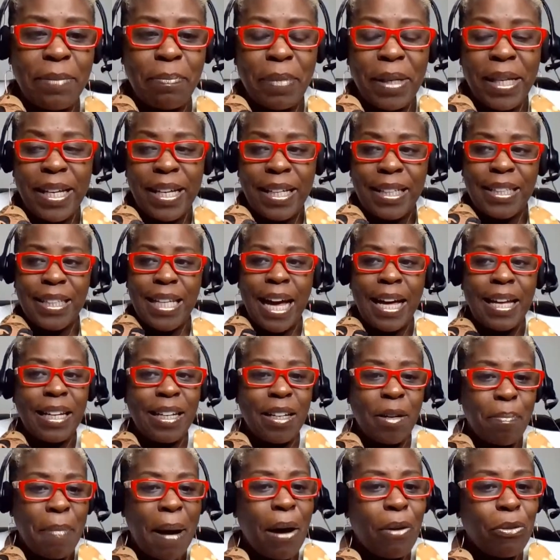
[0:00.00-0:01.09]
be
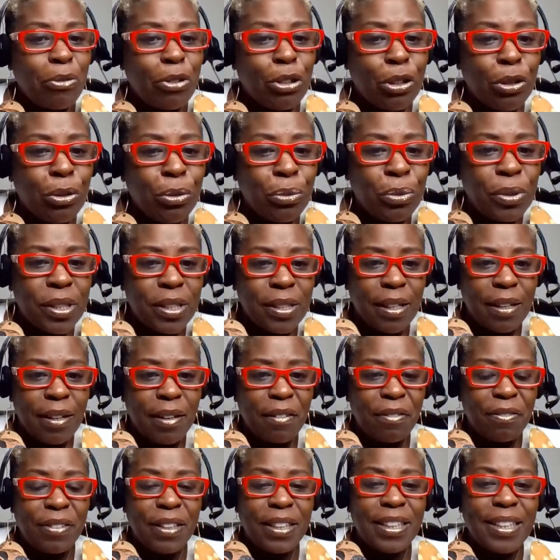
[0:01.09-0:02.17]
excited about new stuff.